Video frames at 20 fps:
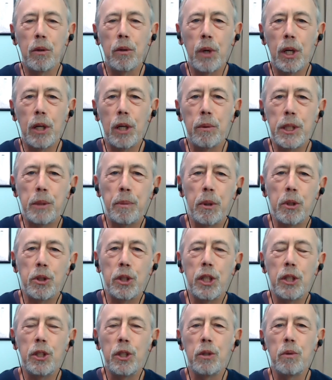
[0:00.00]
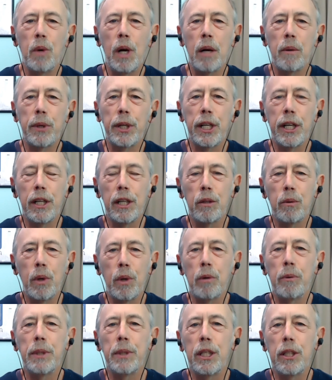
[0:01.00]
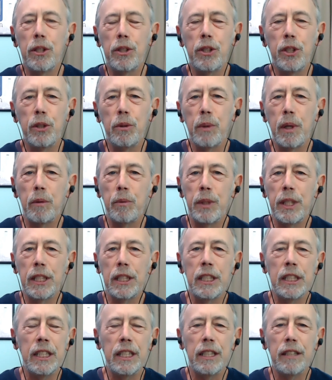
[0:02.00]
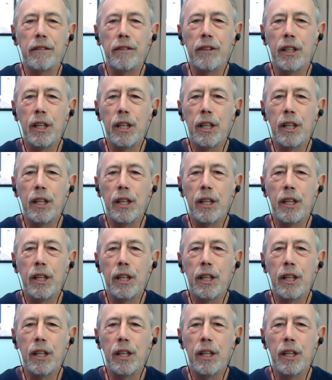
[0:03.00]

What are we supposed to do while we're here? What are we going to do when we leave?